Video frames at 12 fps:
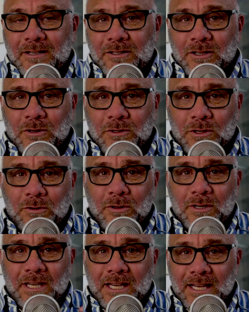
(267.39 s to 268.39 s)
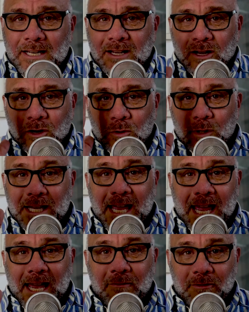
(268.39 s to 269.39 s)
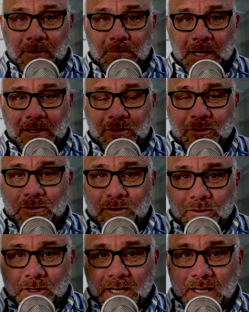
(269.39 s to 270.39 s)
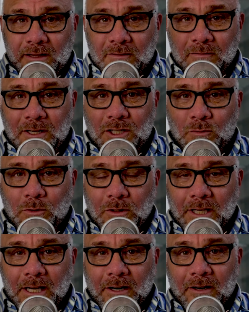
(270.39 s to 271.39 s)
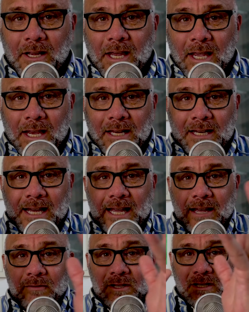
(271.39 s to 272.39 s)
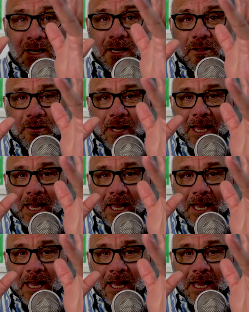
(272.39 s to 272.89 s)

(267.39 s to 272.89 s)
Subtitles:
So you're looking at only half the picture. You're looking at the visual layer, and I have this other